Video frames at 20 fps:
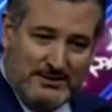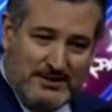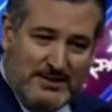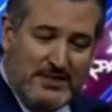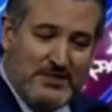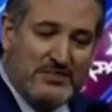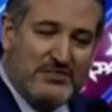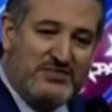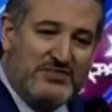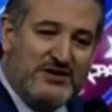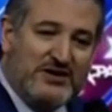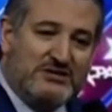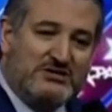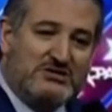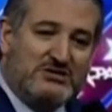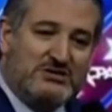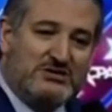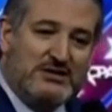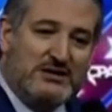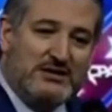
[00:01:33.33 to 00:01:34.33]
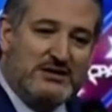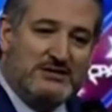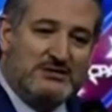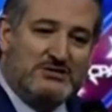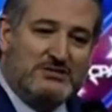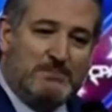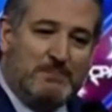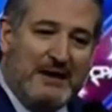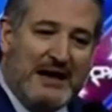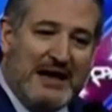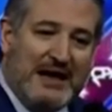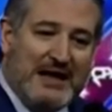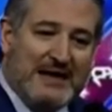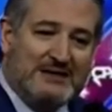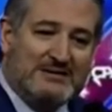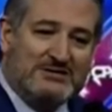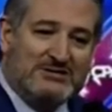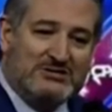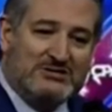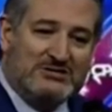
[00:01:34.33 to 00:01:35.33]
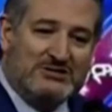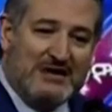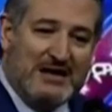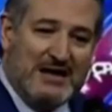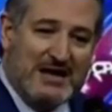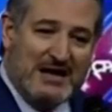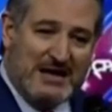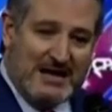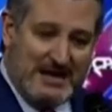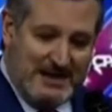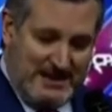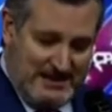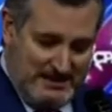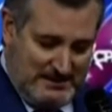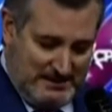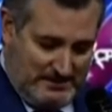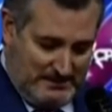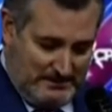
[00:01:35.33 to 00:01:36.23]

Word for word: This is by design.